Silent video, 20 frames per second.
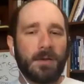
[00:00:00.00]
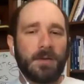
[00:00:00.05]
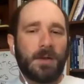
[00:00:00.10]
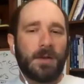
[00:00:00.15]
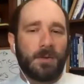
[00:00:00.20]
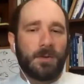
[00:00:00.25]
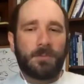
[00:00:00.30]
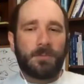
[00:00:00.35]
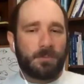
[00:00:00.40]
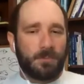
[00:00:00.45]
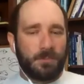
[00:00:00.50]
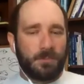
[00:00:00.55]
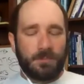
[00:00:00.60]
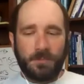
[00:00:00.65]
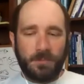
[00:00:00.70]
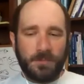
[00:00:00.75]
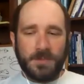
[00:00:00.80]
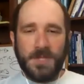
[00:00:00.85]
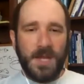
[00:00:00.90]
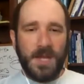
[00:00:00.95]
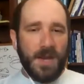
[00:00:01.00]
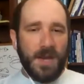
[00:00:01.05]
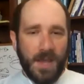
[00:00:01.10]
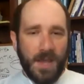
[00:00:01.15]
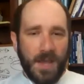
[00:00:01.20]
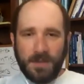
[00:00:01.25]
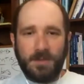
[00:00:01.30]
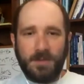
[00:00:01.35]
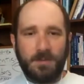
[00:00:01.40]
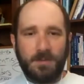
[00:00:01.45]
you know,
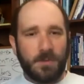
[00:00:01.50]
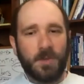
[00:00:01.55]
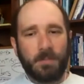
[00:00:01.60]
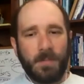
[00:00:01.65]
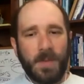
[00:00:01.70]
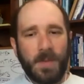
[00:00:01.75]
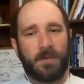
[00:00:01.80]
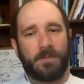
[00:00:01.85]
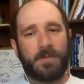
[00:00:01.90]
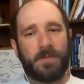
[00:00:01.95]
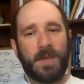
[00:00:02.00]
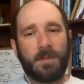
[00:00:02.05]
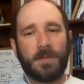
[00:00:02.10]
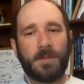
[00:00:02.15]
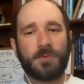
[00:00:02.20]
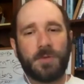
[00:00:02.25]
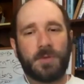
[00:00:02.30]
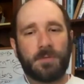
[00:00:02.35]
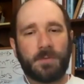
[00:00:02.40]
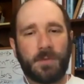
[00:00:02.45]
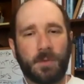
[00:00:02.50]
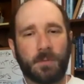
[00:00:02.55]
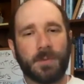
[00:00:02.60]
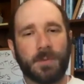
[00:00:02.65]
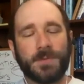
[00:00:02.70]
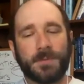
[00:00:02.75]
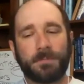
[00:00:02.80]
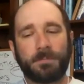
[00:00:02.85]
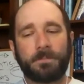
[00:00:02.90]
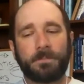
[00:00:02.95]
DNA, you can make a family tree of
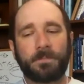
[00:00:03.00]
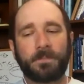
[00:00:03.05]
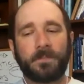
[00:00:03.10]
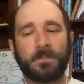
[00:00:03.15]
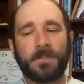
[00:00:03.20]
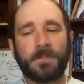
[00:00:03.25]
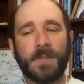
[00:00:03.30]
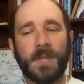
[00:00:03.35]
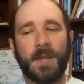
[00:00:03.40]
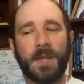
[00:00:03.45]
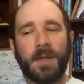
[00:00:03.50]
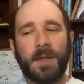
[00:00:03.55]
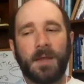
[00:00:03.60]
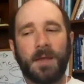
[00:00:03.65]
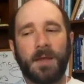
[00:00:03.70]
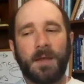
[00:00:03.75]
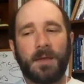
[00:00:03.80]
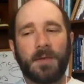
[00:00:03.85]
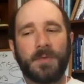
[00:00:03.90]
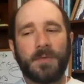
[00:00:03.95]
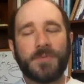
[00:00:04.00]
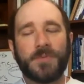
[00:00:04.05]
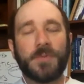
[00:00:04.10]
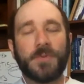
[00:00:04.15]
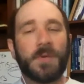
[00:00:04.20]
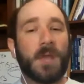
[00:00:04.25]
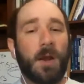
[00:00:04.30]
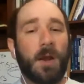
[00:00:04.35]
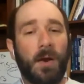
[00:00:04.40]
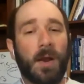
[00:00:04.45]
humans. So
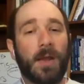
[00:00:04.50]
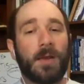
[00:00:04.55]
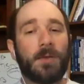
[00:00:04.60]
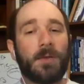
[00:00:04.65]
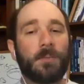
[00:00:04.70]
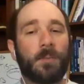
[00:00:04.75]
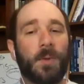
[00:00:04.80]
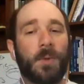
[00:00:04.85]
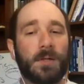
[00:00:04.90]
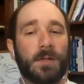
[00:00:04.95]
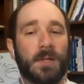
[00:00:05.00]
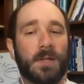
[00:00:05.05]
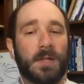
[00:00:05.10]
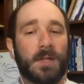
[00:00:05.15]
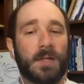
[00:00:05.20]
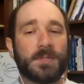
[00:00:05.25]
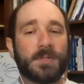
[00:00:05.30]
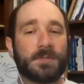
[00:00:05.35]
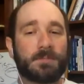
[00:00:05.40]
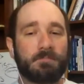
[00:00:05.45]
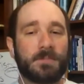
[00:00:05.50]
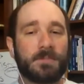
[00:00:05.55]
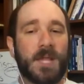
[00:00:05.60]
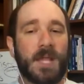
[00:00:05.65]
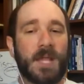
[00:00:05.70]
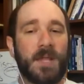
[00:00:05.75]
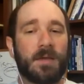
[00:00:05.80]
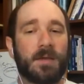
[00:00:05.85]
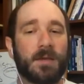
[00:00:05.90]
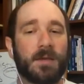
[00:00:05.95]
I say, all right, well, let's
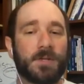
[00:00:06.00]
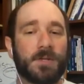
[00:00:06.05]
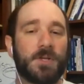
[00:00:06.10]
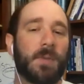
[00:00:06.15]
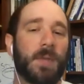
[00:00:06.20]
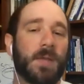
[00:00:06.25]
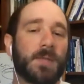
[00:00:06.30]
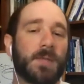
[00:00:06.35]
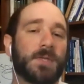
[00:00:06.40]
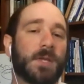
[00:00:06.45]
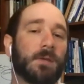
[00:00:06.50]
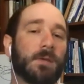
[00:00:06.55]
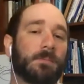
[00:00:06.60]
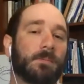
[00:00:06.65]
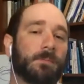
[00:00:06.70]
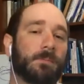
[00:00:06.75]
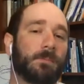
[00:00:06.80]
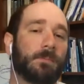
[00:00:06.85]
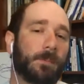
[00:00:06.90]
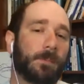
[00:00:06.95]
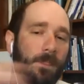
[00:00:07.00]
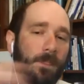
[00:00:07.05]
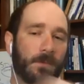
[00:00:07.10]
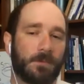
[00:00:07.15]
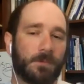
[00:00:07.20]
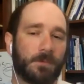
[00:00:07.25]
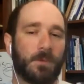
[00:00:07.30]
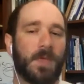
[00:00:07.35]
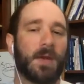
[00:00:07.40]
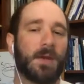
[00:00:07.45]
take a chimpanzee,
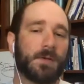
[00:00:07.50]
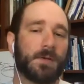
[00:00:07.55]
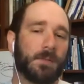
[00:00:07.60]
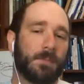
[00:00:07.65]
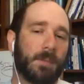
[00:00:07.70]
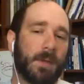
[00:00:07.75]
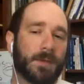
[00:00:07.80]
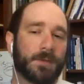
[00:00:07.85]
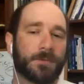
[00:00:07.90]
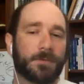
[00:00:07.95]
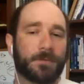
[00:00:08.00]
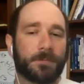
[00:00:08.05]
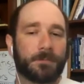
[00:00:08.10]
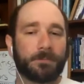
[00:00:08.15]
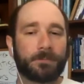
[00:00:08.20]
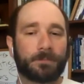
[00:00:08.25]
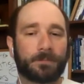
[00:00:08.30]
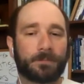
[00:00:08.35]
throw that into the mix.